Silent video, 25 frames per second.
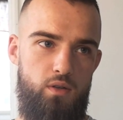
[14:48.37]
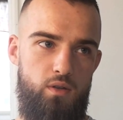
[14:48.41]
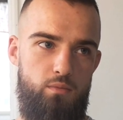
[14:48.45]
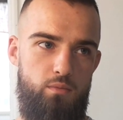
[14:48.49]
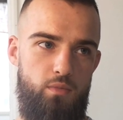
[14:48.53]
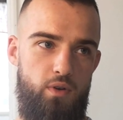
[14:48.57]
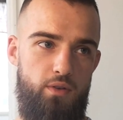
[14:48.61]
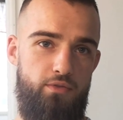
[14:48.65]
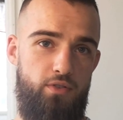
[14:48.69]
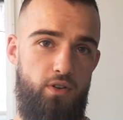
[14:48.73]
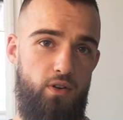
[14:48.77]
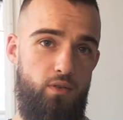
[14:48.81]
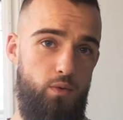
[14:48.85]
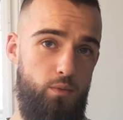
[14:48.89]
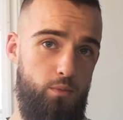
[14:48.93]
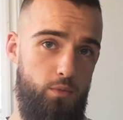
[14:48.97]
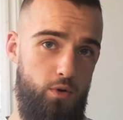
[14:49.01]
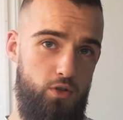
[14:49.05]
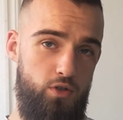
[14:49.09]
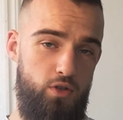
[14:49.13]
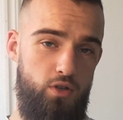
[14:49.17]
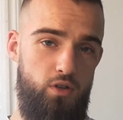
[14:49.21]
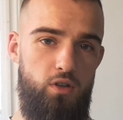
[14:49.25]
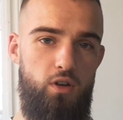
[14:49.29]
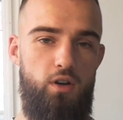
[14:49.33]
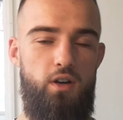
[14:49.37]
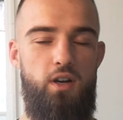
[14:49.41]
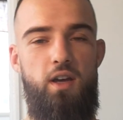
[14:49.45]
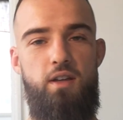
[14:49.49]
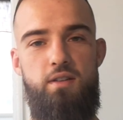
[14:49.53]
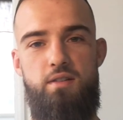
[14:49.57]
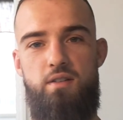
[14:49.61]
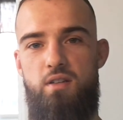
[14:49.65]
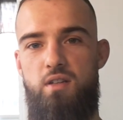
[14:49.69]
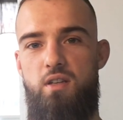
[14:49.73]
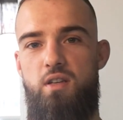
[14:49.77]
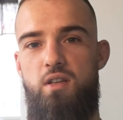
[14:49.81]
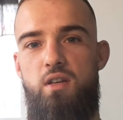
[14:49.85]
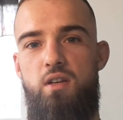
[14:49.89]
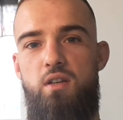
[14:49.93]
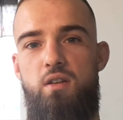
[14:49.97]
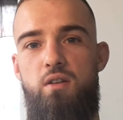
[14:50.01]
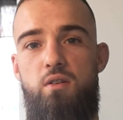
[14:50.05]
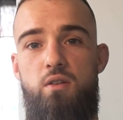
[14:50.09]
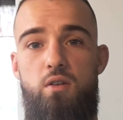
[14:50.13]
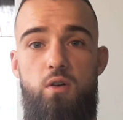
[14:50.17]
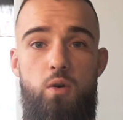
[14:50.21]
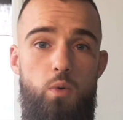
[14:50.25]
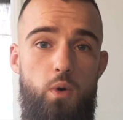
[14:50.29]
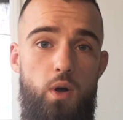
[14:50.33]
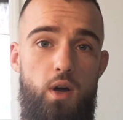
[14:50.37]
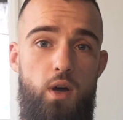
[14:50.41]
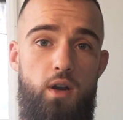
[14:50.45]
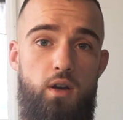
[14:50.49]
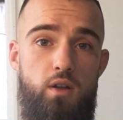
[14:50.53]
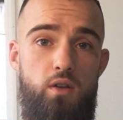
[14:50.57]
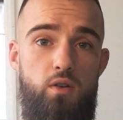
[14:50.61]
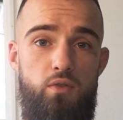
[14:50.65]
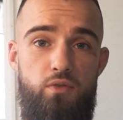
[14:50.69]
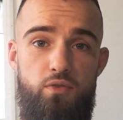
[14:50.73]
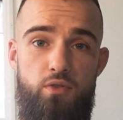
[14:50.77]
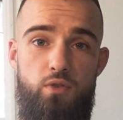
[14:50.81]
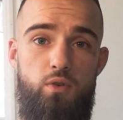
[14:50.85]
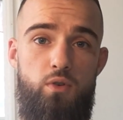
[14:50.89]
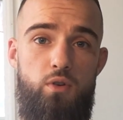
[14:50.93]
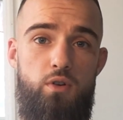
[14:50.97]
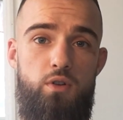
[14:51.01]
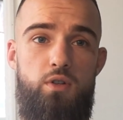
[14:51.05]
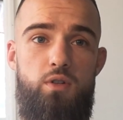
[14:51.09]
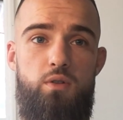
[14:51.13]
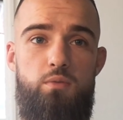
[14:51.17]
My favorite martial art as a kid, karate, of course.